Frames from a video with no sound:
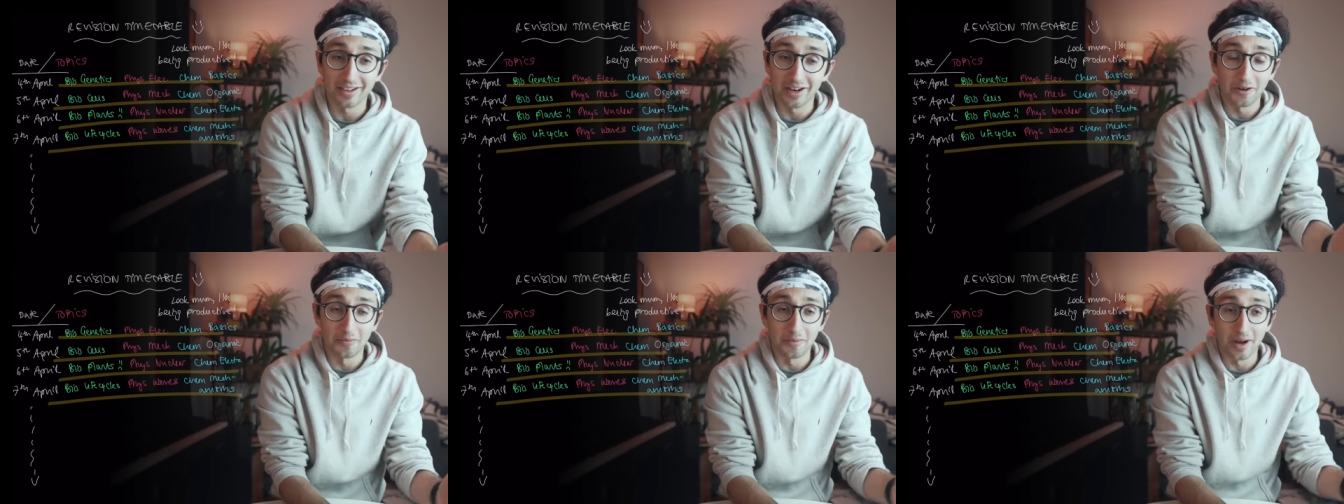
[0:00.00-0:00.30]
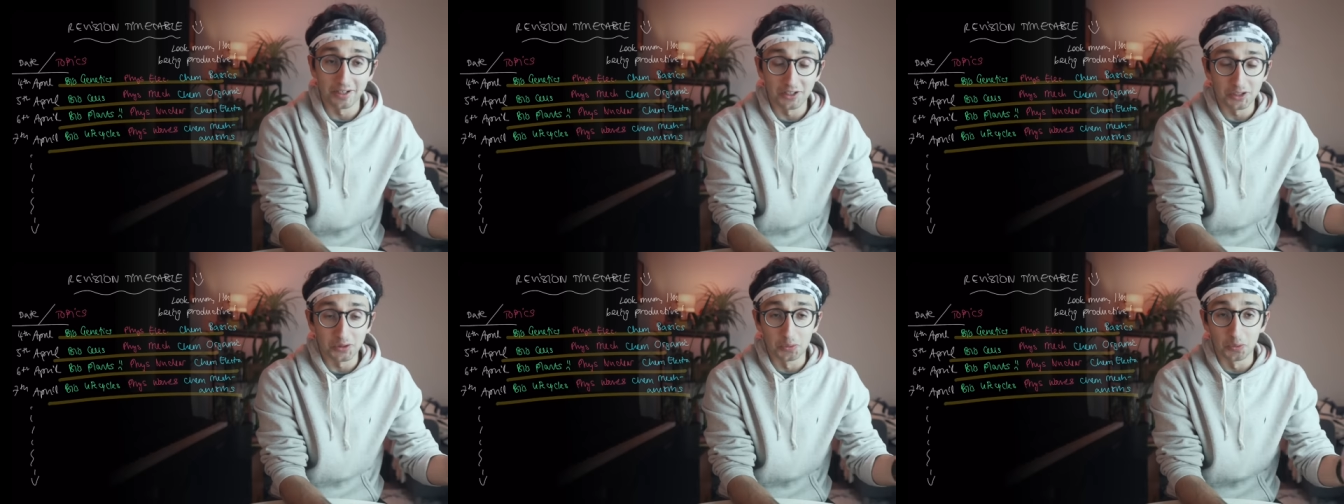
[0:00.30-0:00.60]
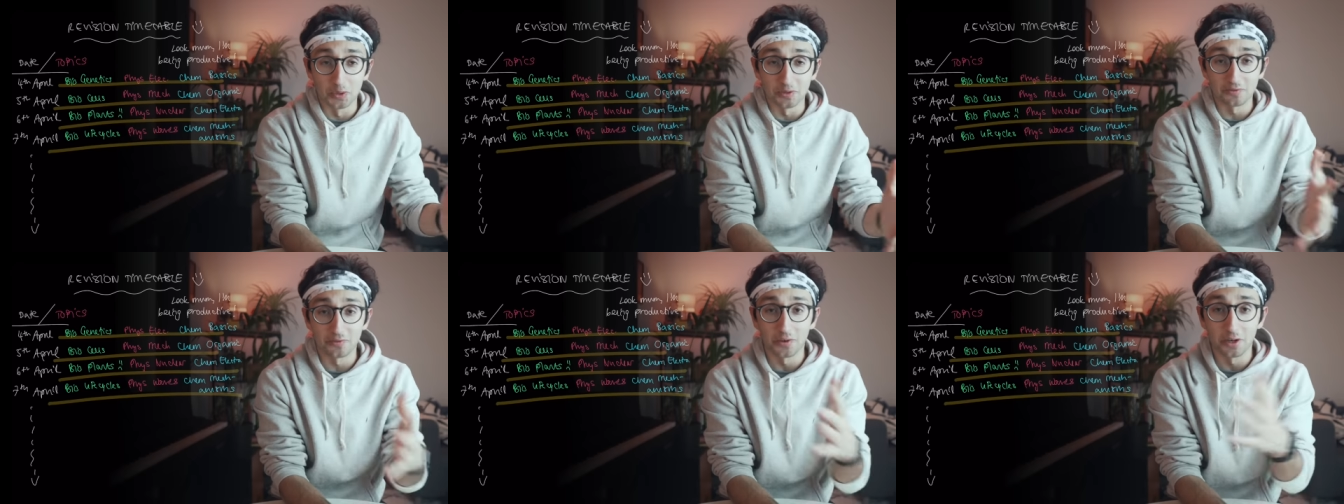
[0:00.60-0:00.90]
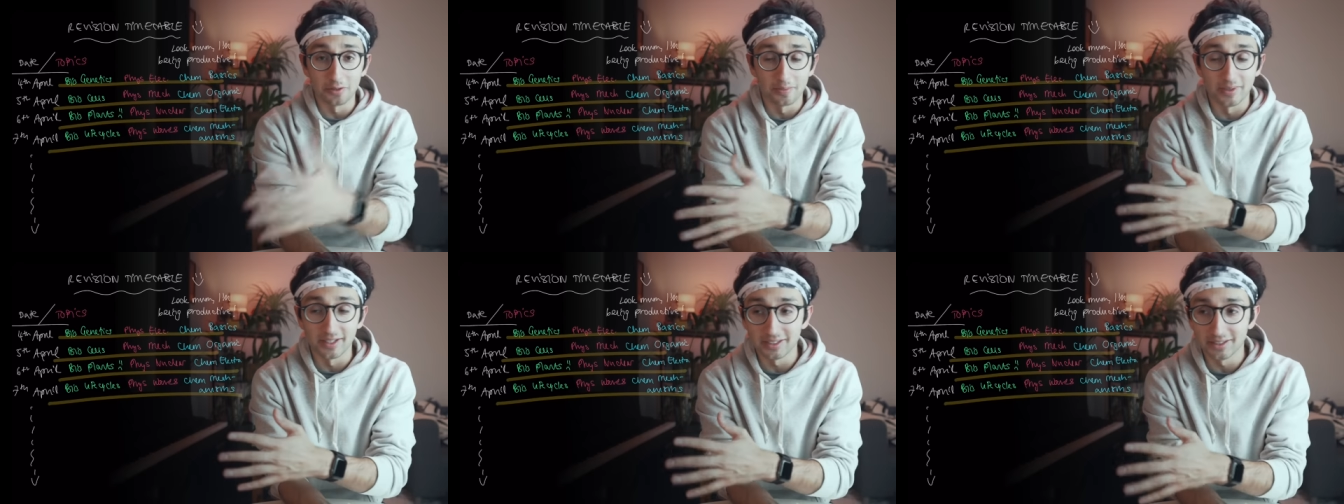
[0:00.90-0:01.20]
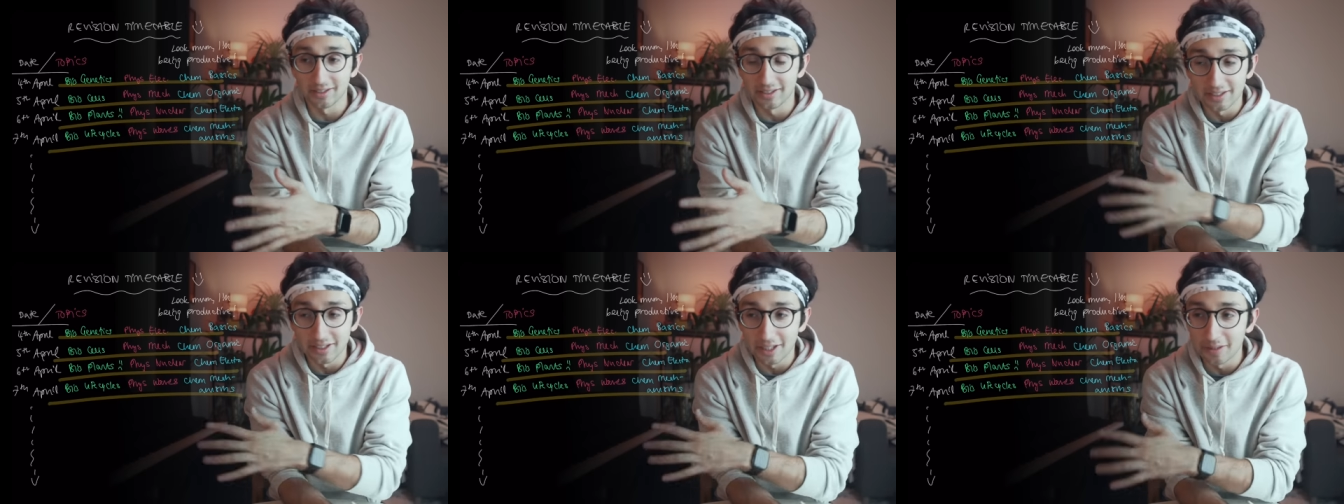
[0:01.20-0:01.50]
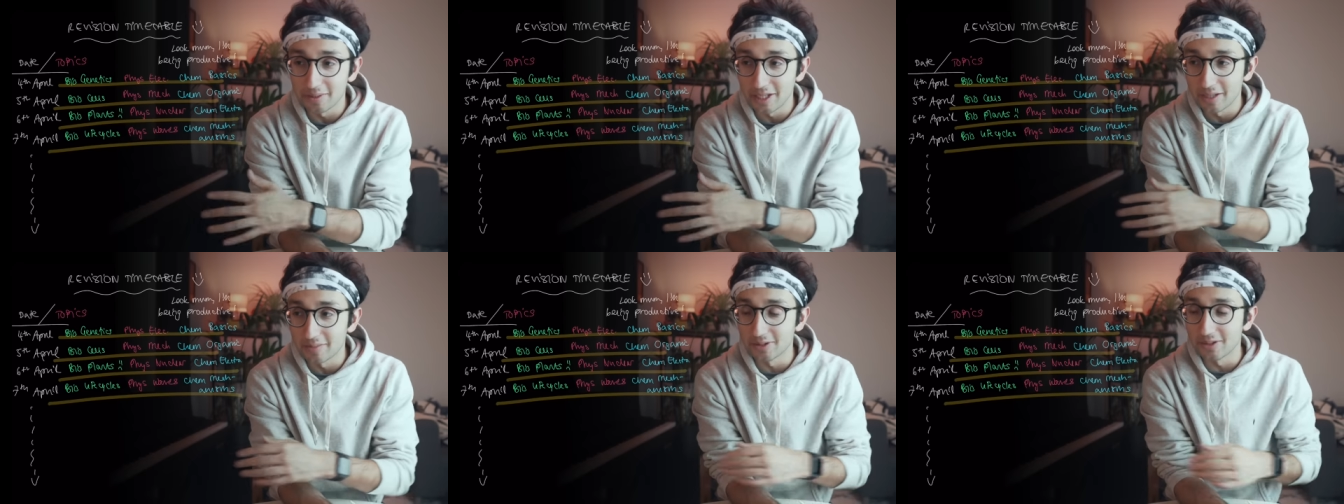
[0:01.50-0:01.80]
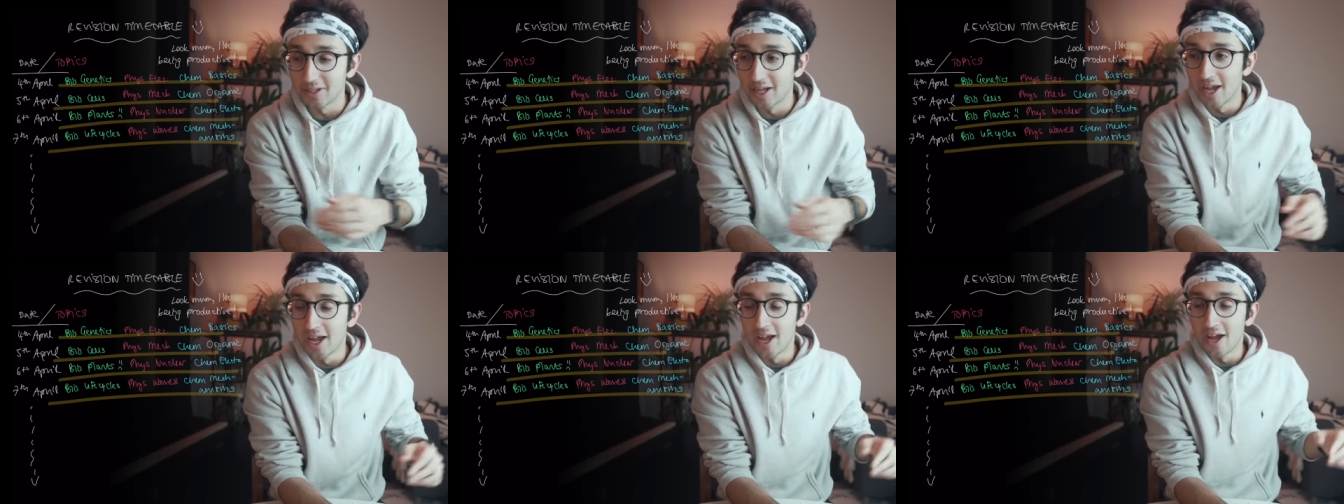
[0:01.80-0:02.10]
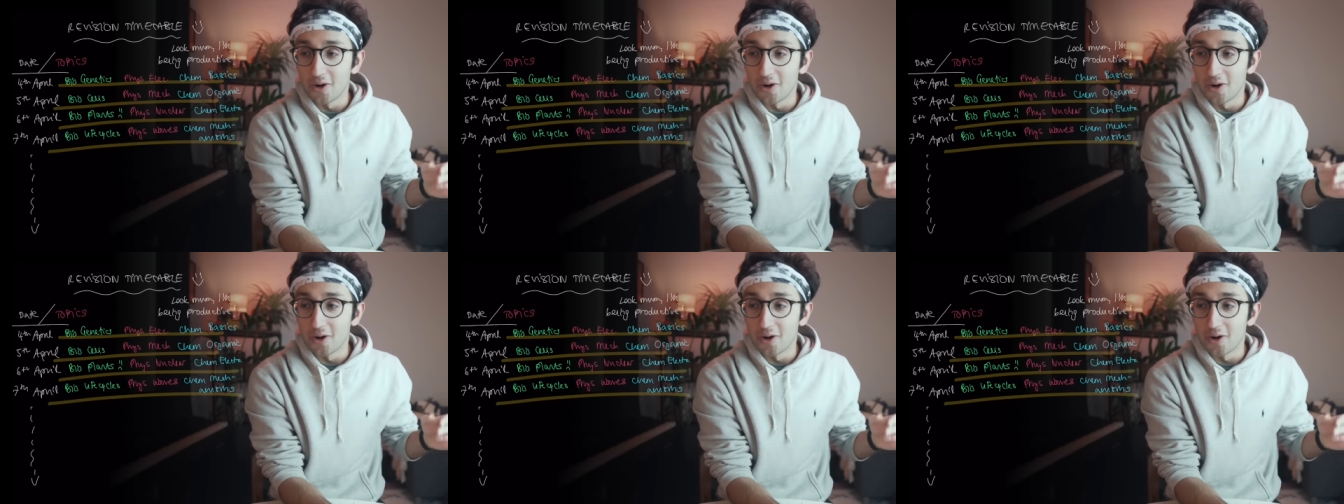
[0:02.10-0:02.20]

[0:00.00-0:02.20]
you know, I just wouldn't follow my study timetable.